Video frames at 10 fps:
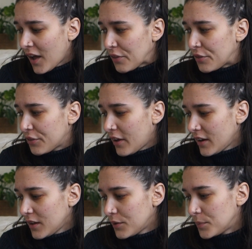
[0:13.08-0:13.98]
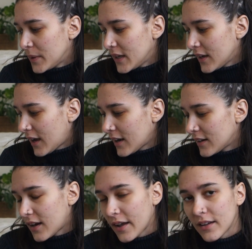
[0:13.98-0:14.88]
I thought it would be kind
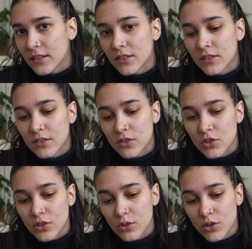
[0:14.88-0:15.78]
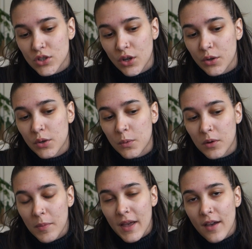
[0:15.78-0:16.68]
of nice to show you
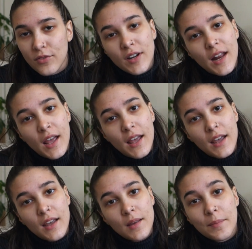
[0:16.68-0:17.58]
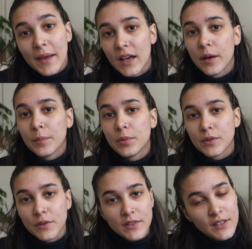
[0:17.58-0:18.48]
what my everyday makeup
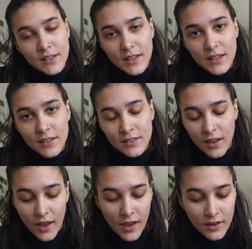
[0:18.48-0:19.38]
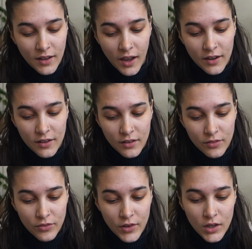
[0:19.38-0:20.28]
routine is and kind
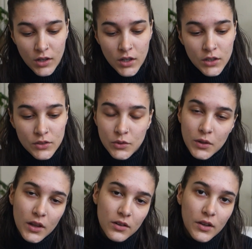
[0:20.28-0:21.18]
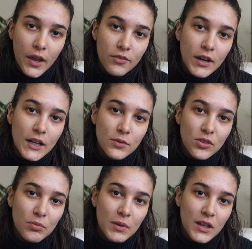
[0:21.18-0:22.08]
of do a little get ready
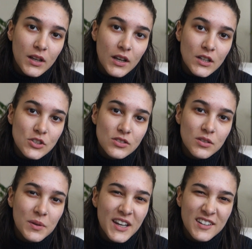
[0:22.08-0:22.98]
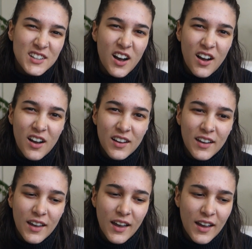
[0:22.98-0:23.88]
with me just so we can talk
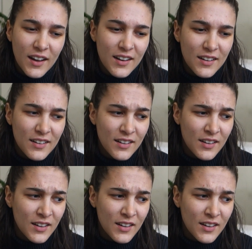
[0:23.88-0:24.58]
and